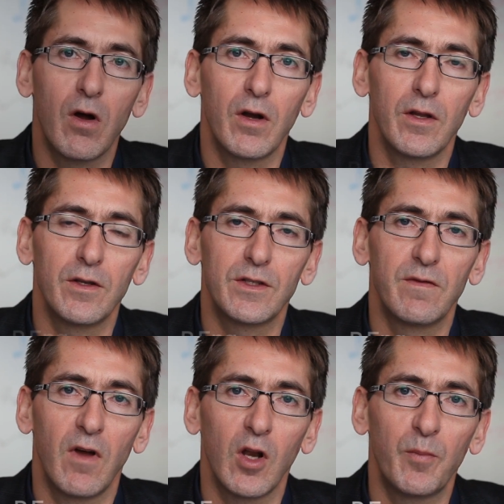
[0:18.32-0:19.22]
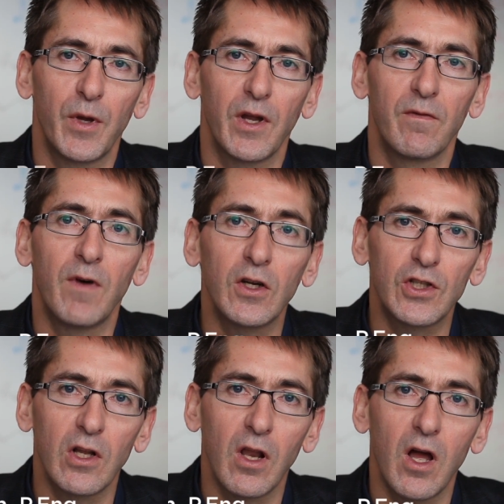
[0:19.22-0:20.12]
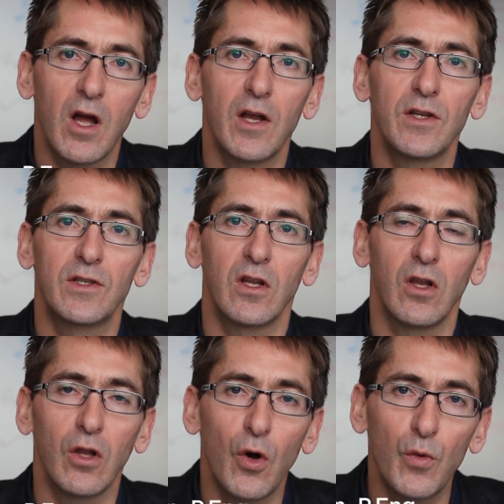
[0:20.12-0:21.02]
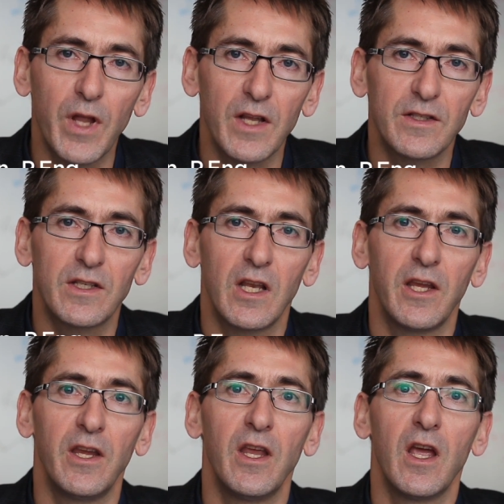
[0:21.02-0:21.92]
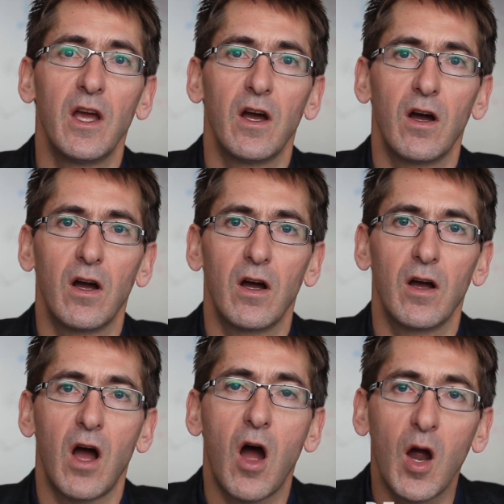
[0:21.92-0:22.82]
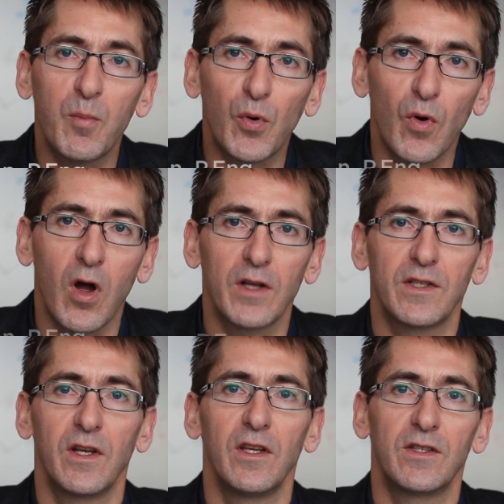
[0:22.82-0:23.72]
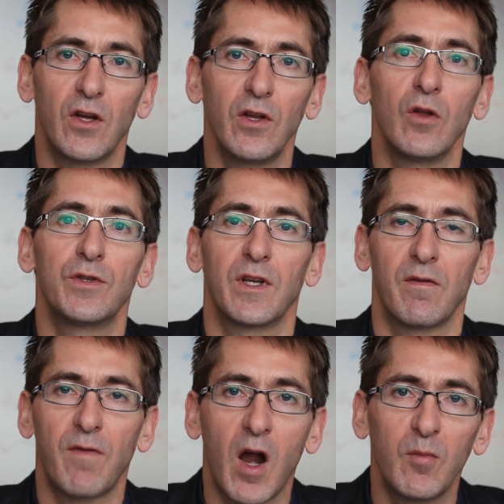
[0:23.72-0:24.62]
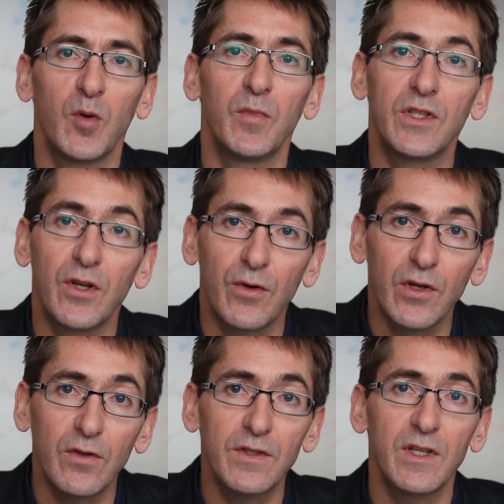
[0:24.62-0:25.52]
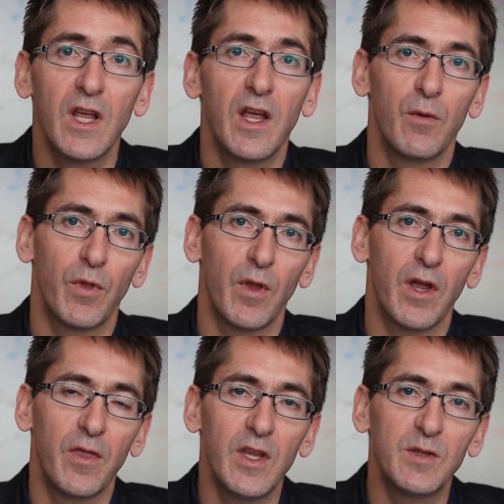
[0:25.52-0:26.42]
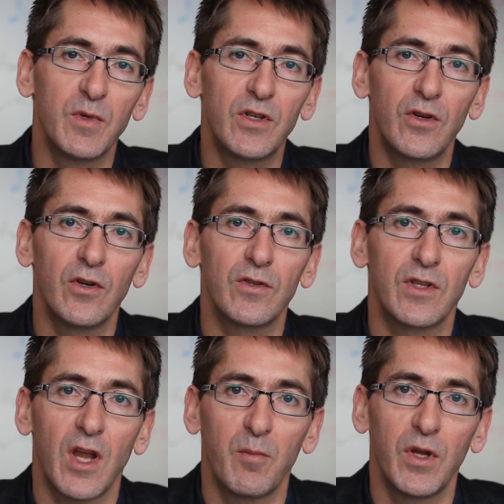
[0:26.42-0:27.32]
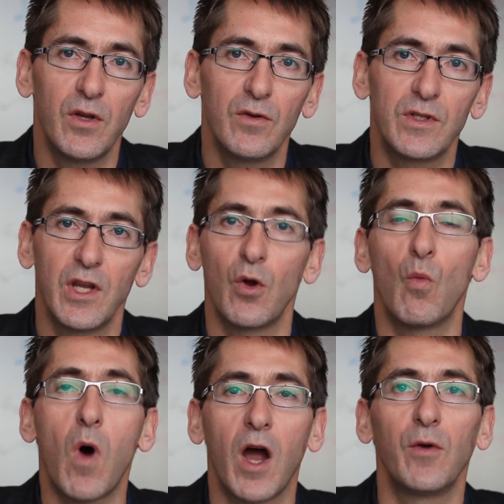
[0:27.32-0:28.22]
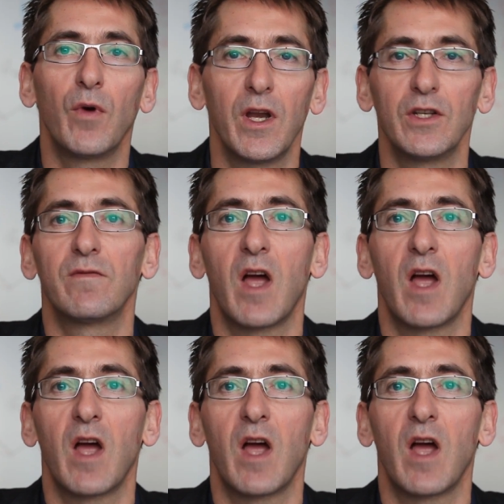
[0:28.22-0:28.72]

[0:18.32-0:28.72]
on is developing functionalized, low density, uh, high porosity cellulosic fiber materials. And these materials can be used in a wide range of